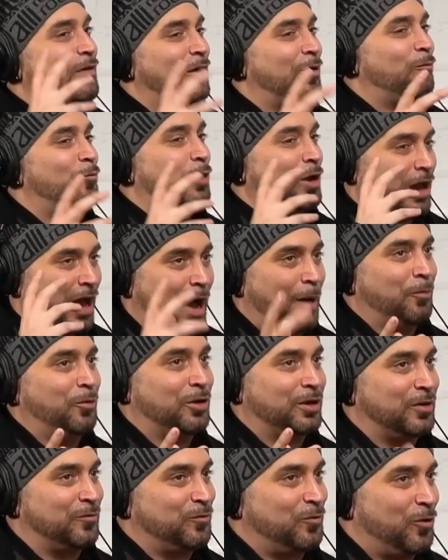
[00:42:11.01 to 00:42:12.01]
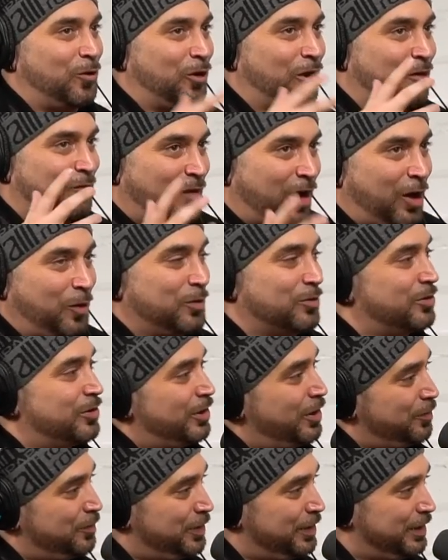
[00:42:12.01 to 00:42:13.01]
what I'm looking for if I was
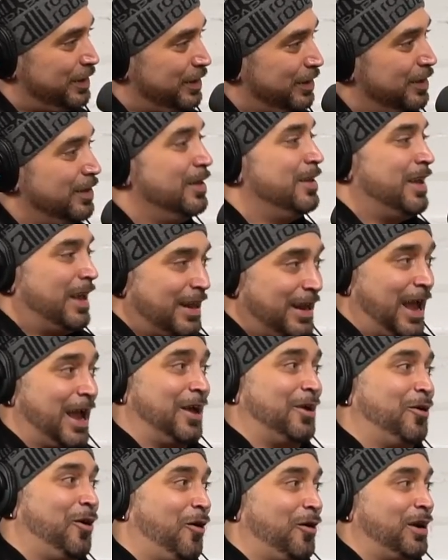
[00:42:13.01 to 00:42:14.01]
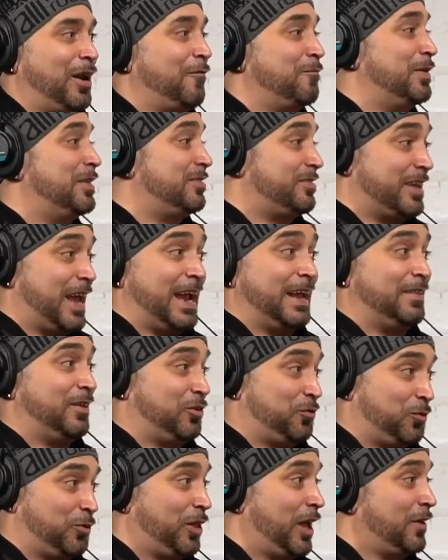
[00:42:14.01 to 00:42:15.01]
gonna be an A&R, and I've been saying this
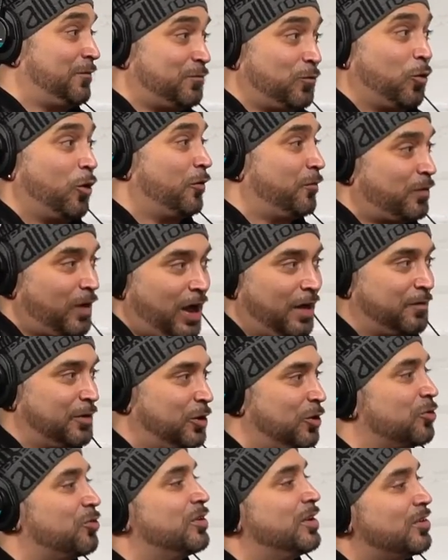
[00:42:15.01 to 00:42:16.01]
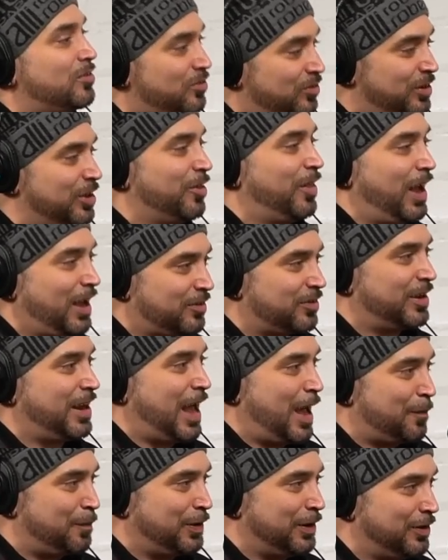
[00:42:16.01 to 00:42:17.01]
for like 4 or 5 years, and it still hasn't
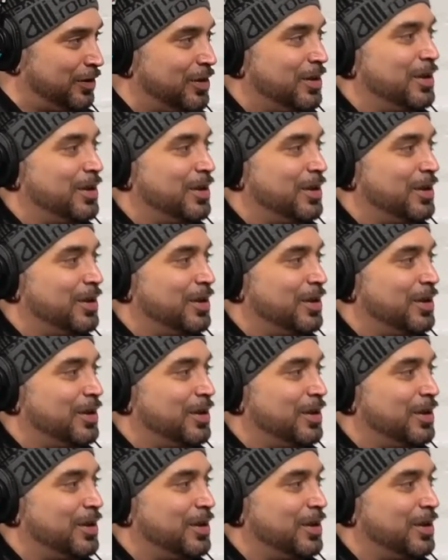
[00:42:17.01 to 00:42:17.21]
happened.